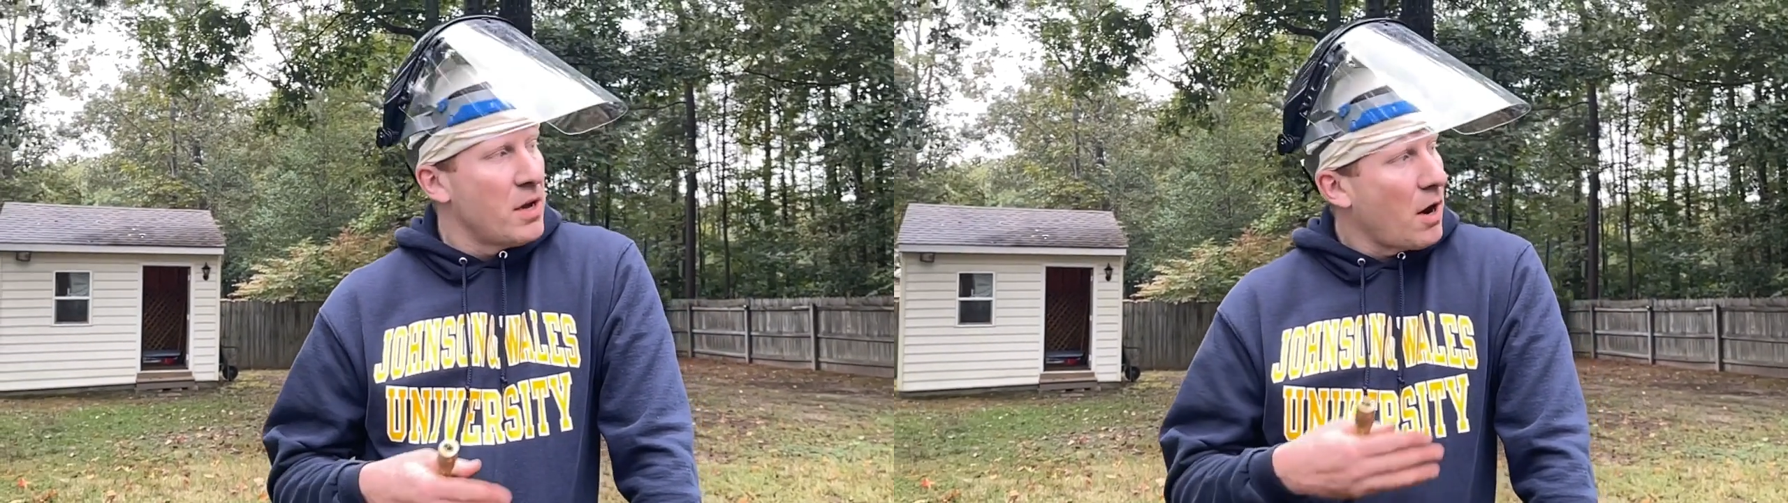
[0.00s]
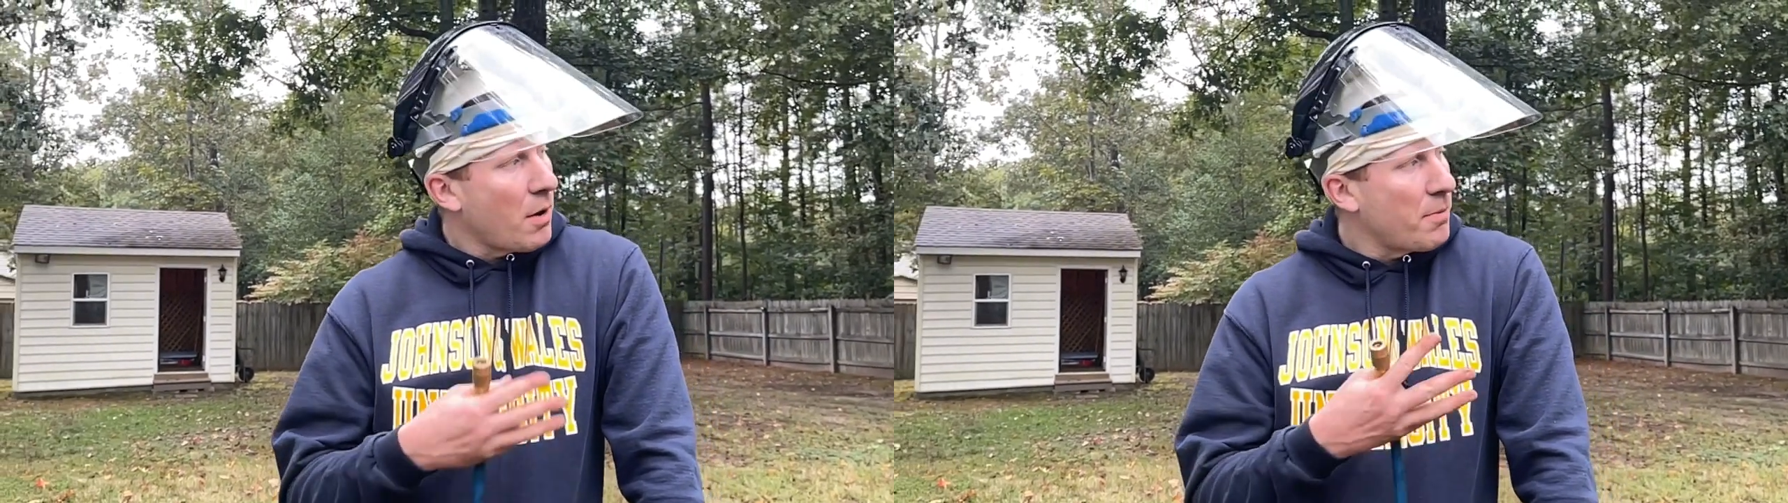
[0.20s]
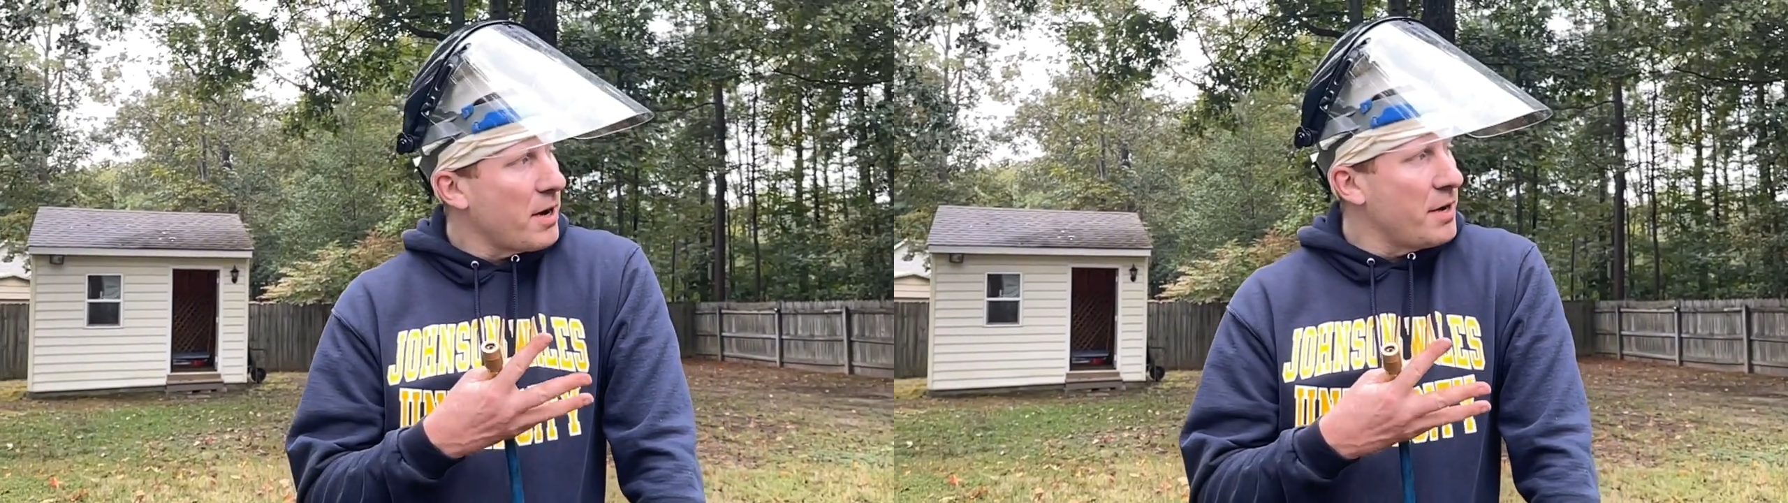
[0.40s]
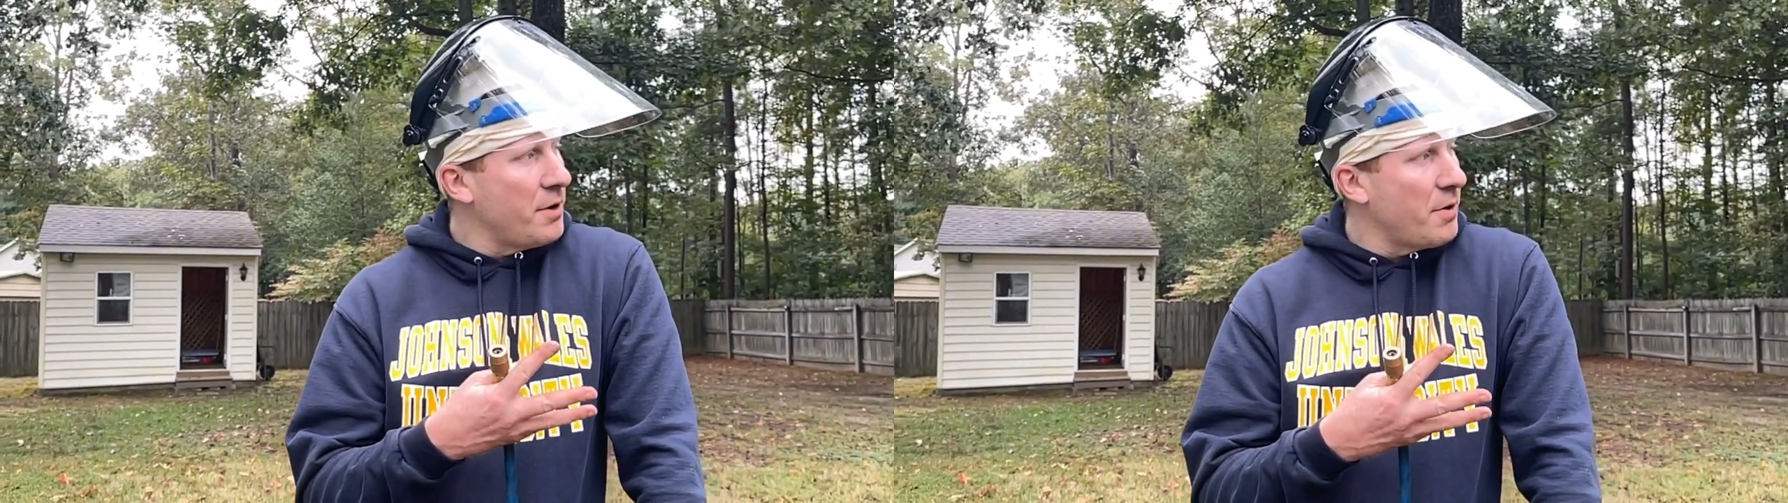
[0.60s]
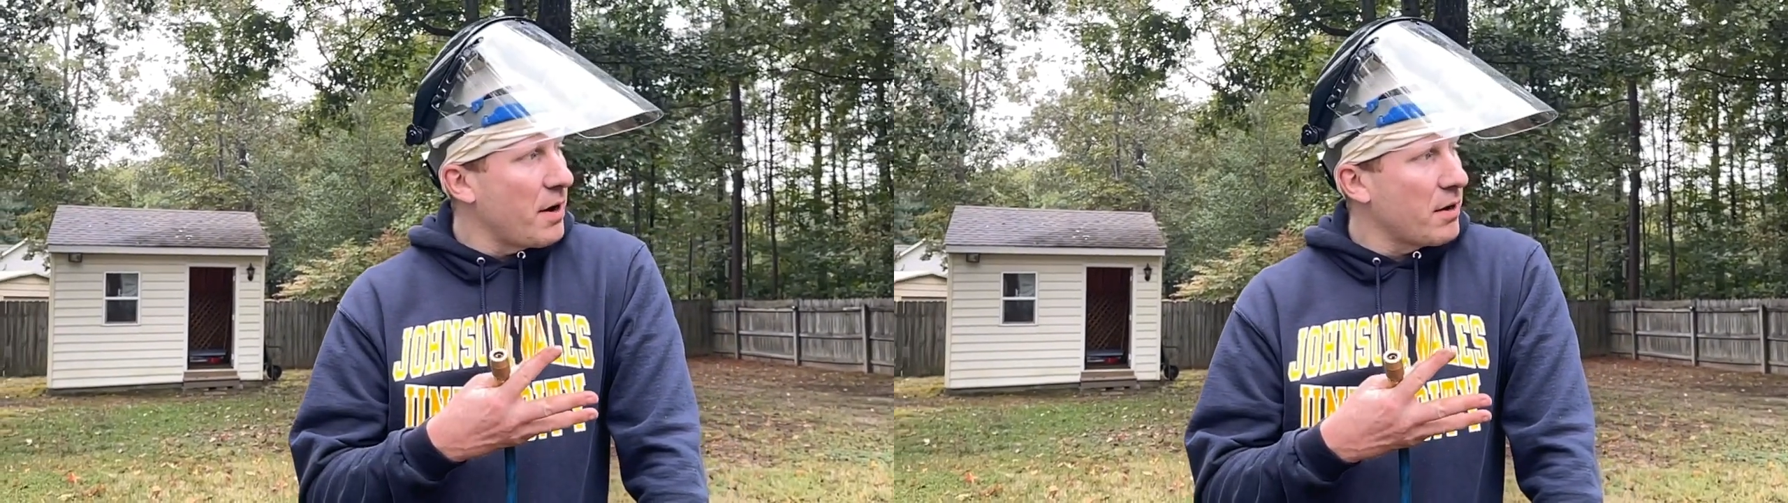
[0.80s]
Our brand
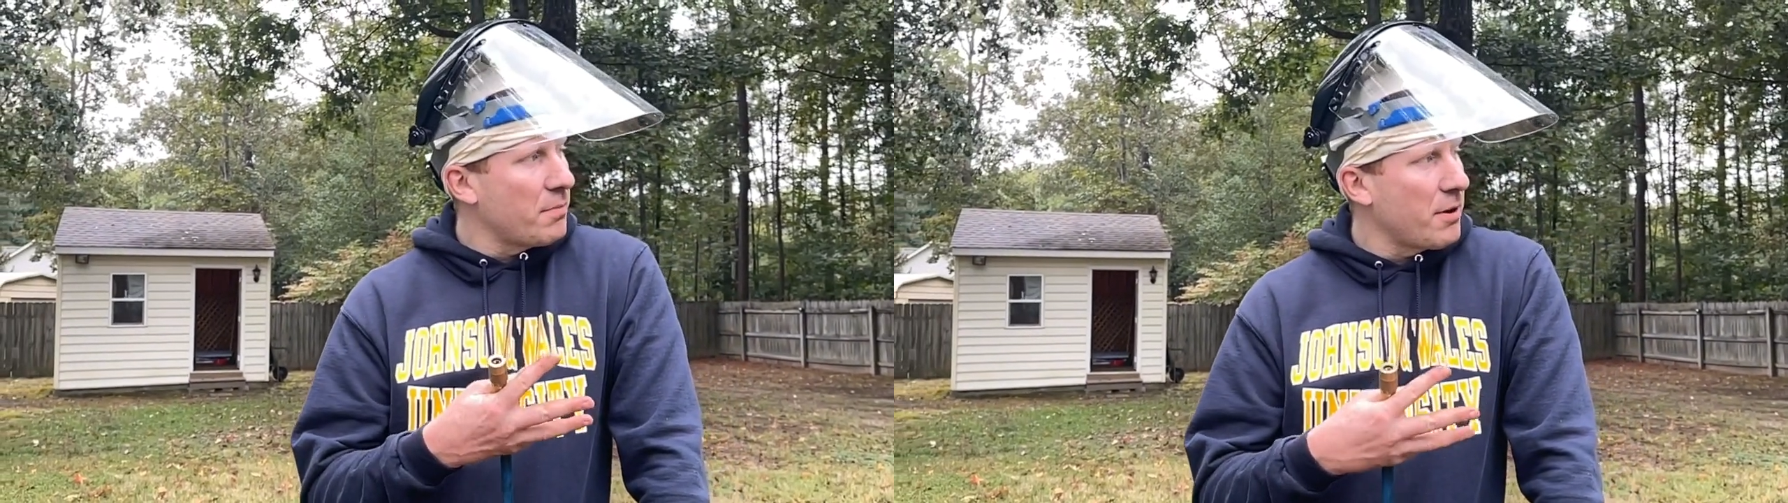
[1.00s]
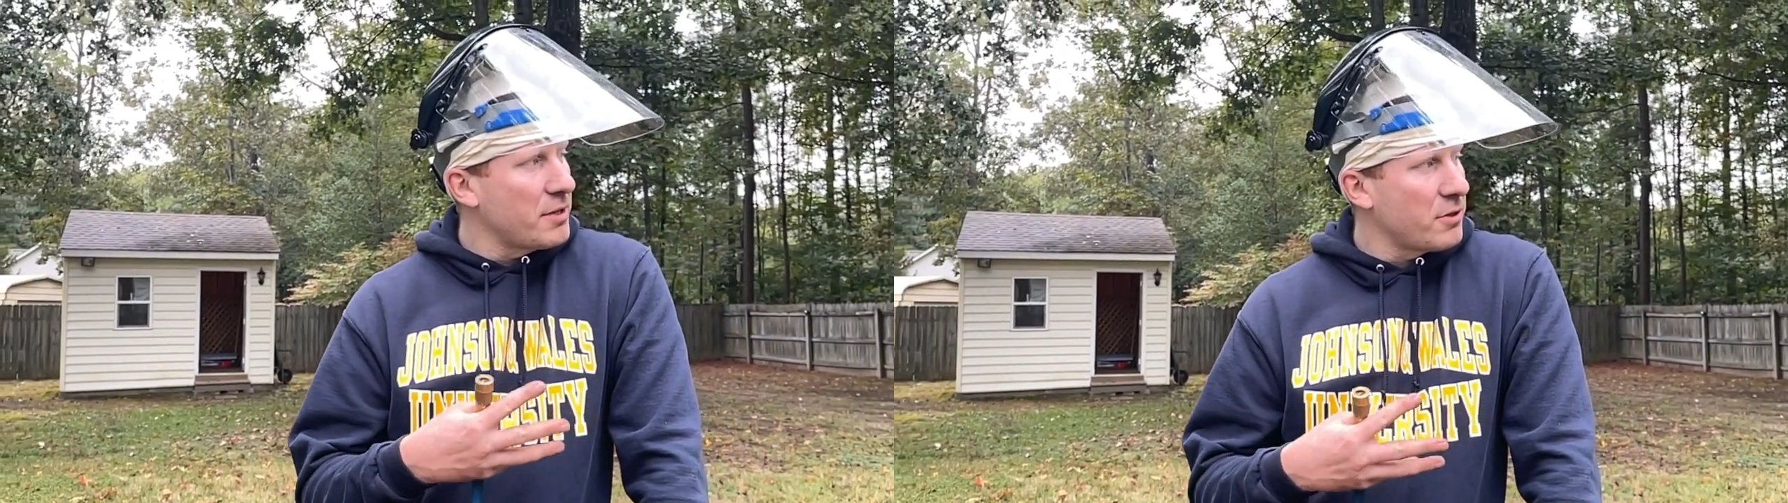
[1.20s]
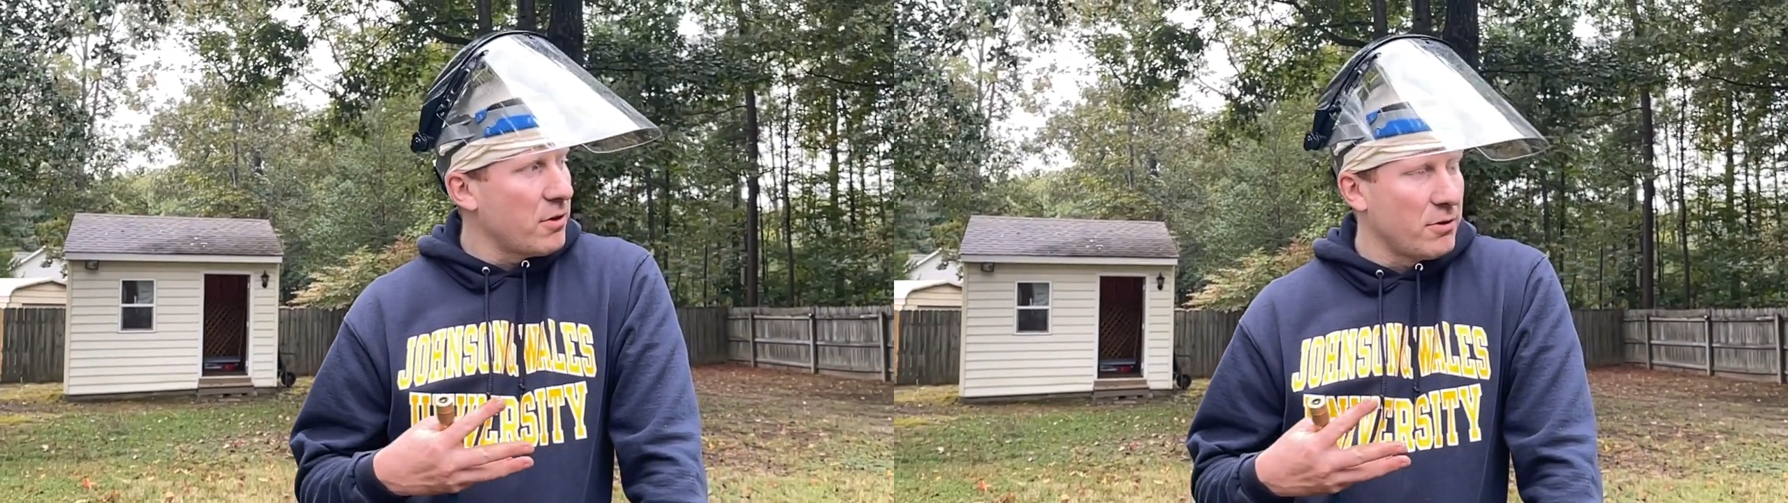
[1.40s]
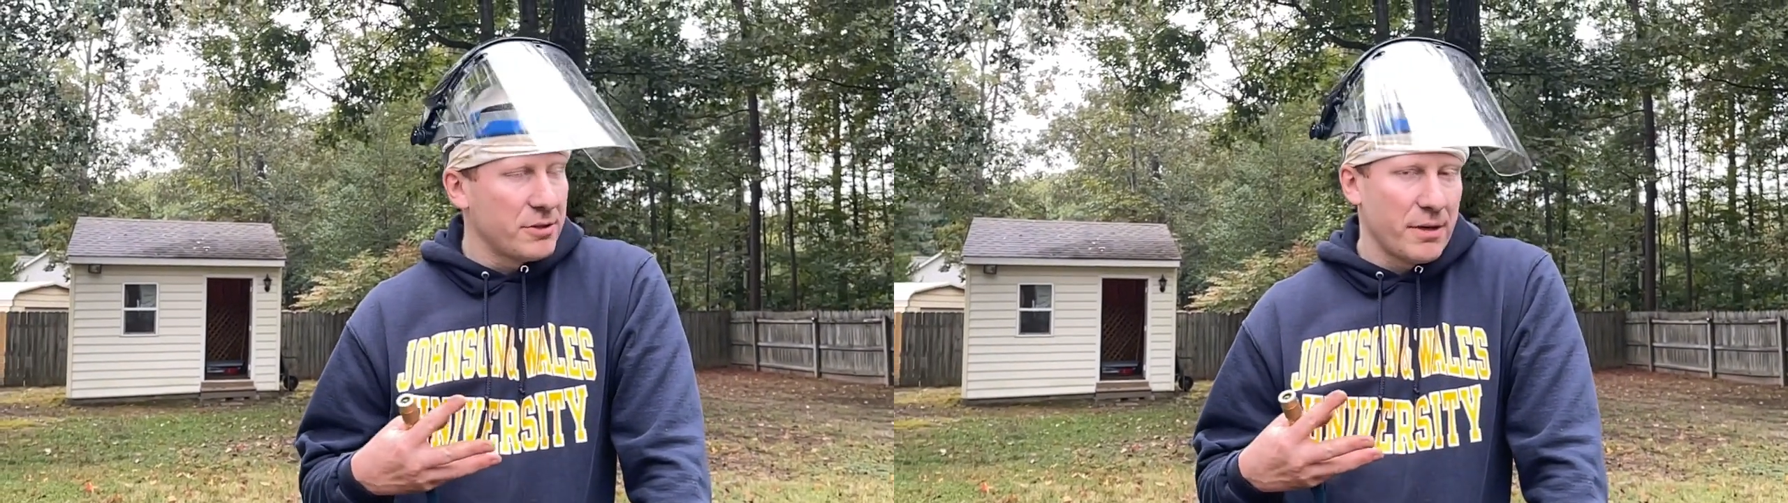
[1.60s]
new air compressor holds